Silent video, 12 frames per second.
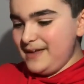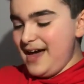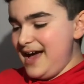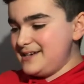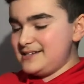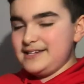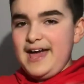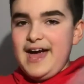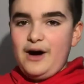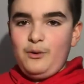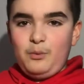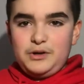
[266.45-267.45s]
And
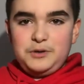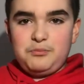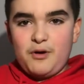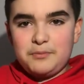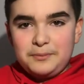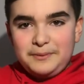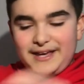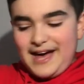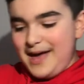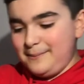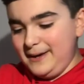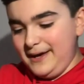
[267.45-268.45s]
now what you probably
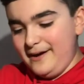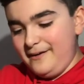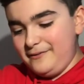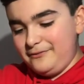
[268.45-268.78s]
came here